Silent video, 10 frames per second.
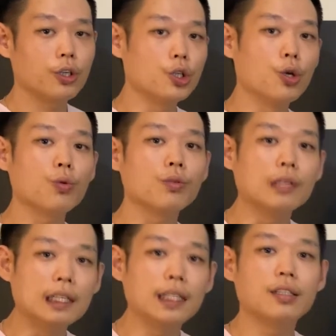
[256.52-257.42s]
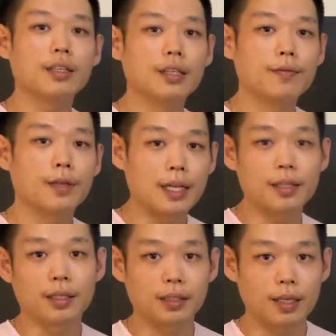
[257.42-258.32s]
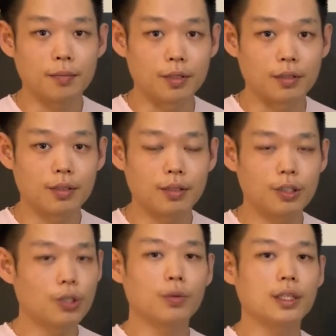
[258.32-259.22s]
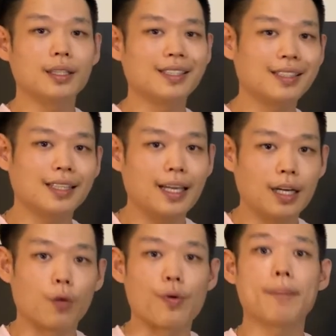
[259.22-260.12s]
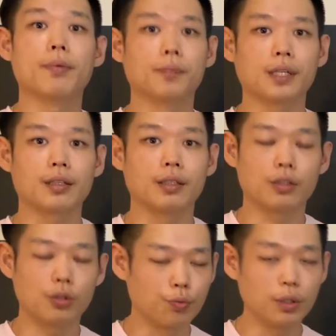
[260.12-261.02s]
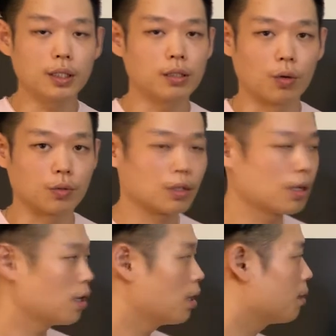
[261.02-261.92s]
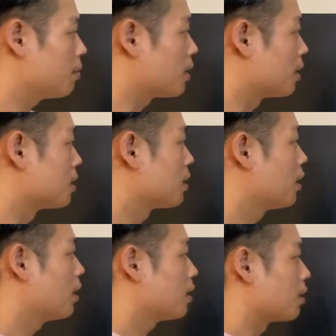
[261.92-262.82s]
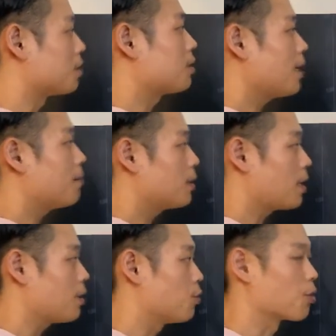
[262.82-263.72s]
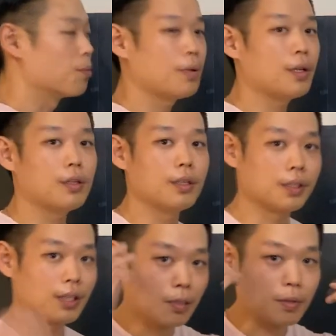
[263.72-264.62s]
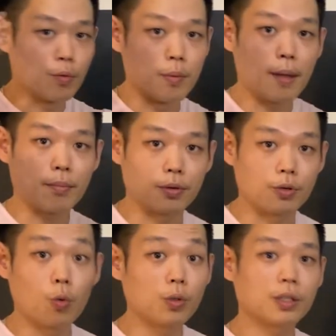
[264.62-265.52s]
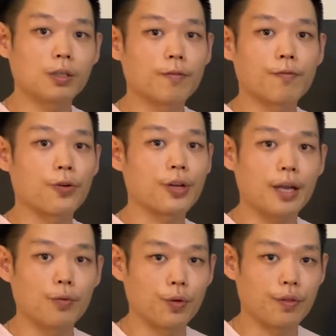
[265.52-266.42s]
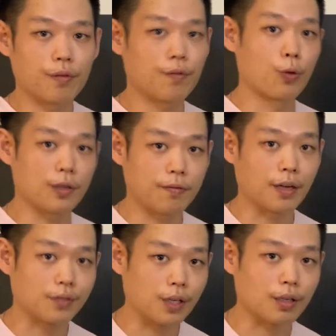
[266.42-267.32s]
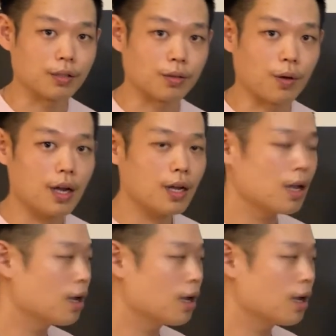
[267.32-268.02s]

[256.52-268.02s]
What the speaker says: You don't need to give an ending statement. You don't need to say a wrap-up sentence. You really don't. Because the statement and your opinion is going to be remembered. No one's going to forget within 45 seconds, okay?